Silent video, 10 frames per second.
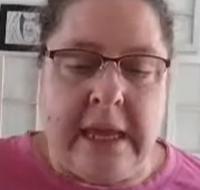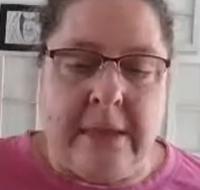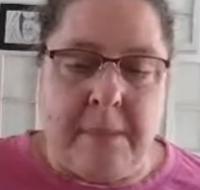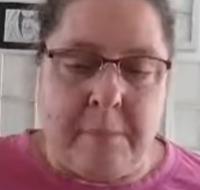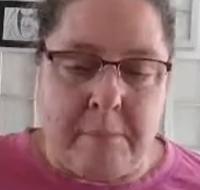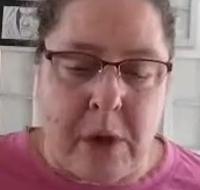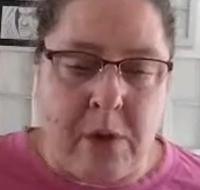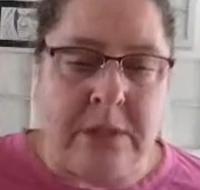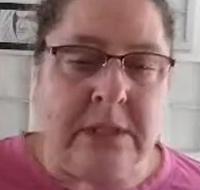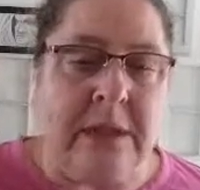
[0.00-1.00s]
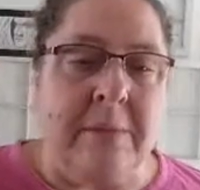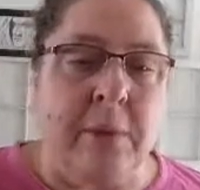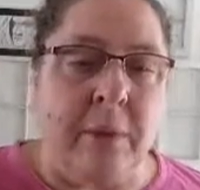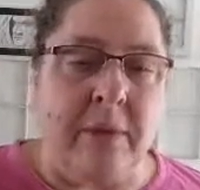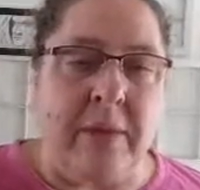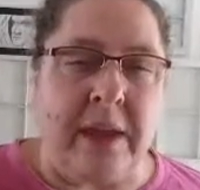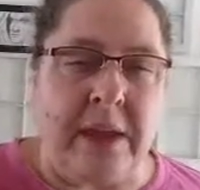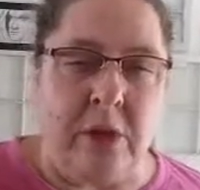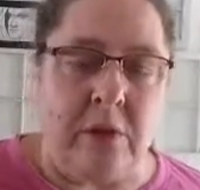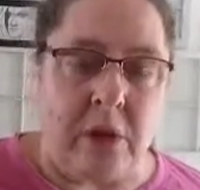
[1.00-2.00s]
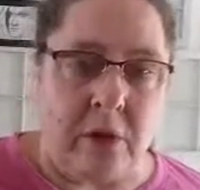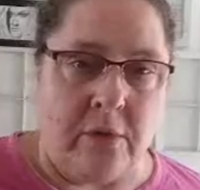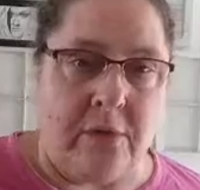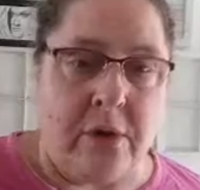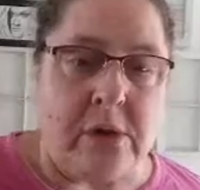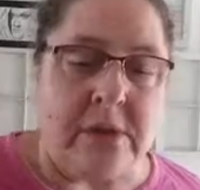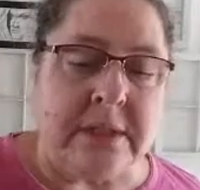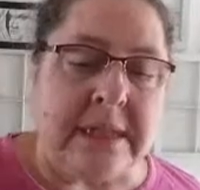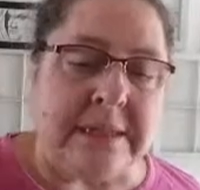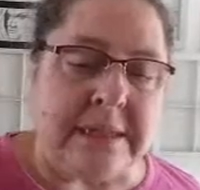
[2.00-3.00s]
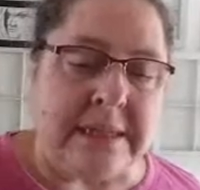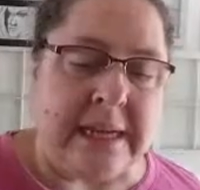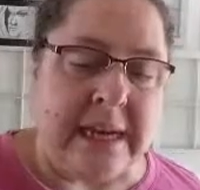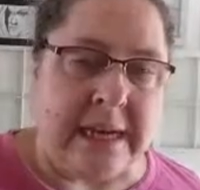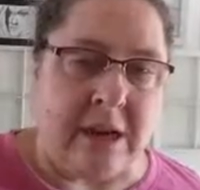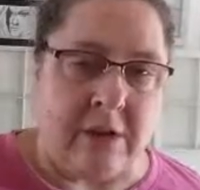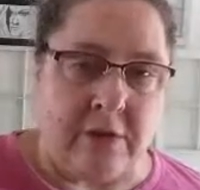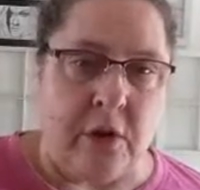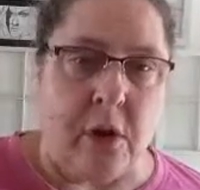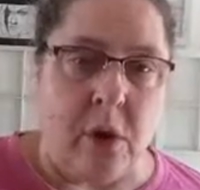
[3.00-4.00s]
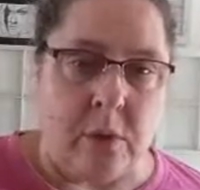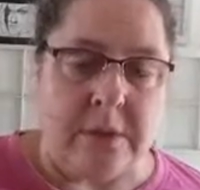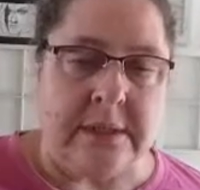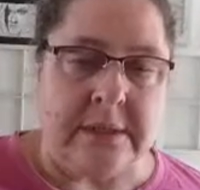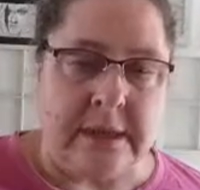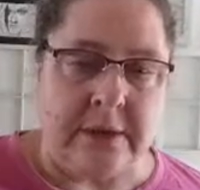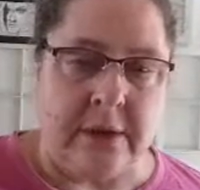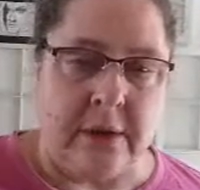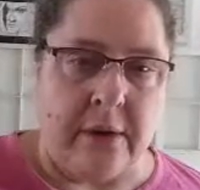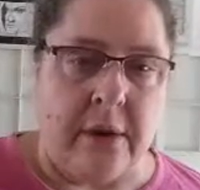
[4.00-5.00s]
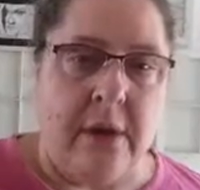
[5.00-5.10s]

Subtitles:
the most important thing you learn first is to take care of your own center.